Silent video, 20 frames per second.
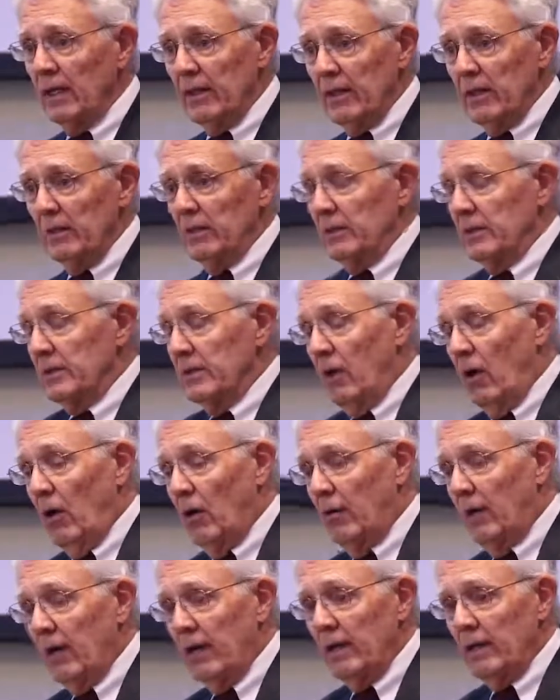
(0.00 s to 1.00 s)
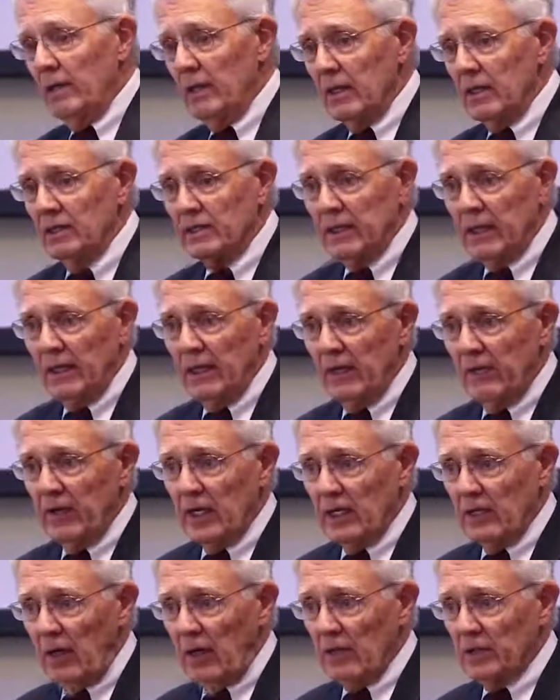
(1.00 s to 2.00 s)
There was already
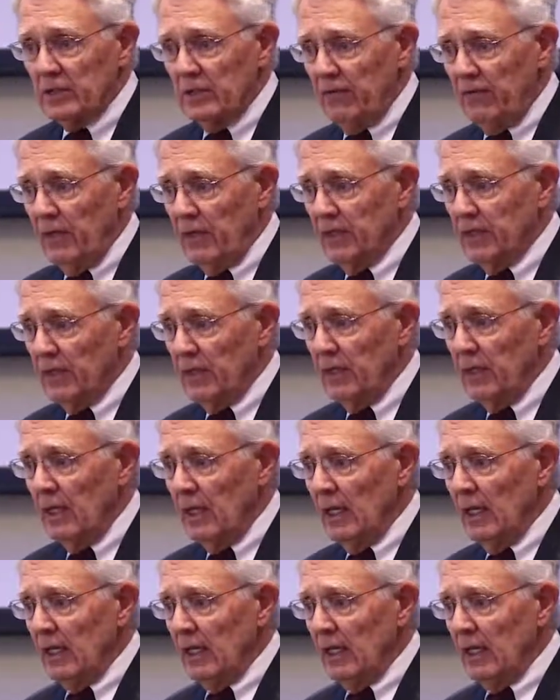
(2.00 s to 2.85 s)
significant loss of vision.